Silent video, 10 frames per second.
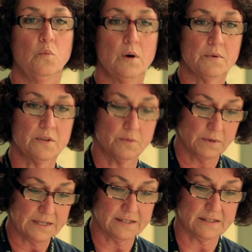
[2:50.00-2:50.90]
what were the
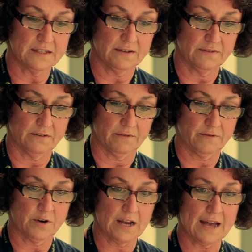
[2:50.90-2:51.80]
reasons given
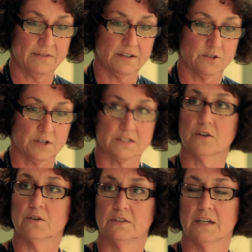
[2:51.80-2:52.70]
for having a dress
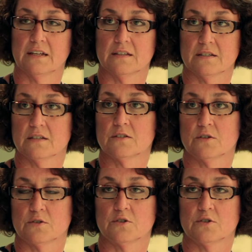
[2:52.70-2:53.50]
code like this that's so